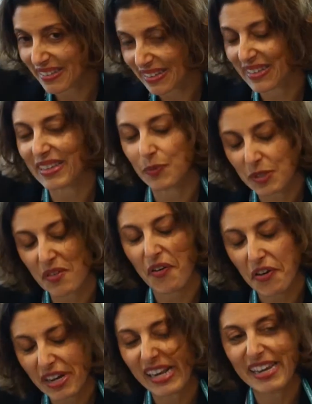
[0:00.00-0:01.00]
there was a
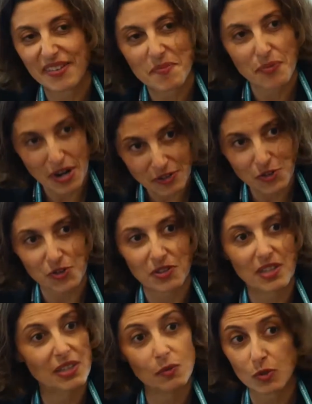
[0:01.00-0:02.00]
very clear impression
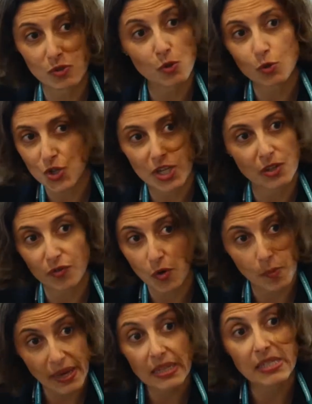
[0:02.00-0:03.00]
that there was no chain of
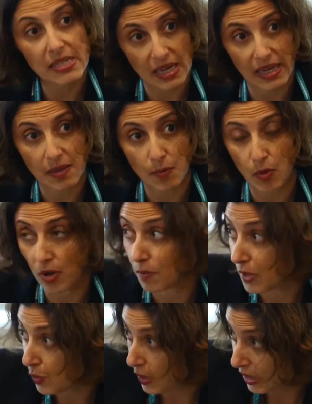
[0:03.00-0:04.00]
command anymore
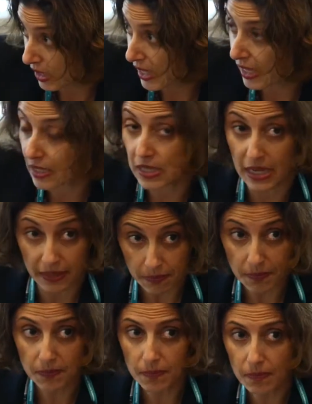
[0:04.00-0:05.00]
between the center
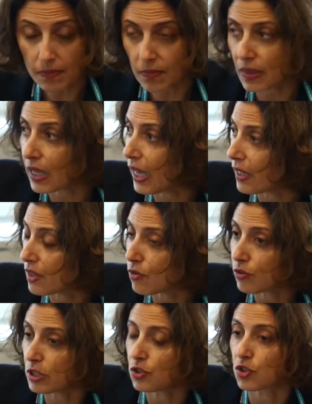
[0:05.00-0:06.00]
and the
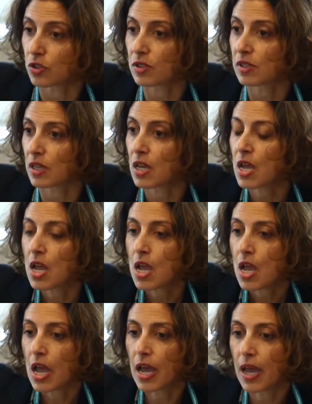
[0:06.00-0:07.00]
regions.
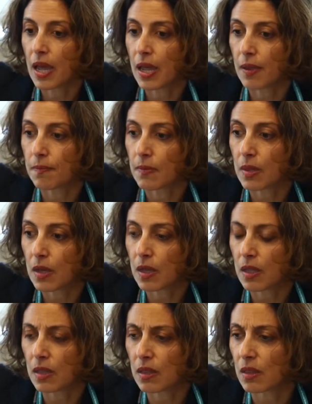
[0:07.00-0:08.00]

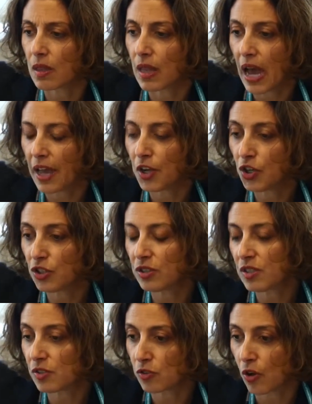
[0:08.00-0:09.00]
I heard
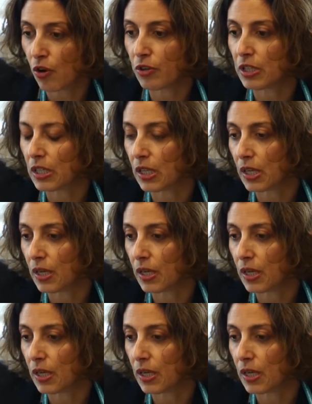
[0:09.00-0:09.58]
the story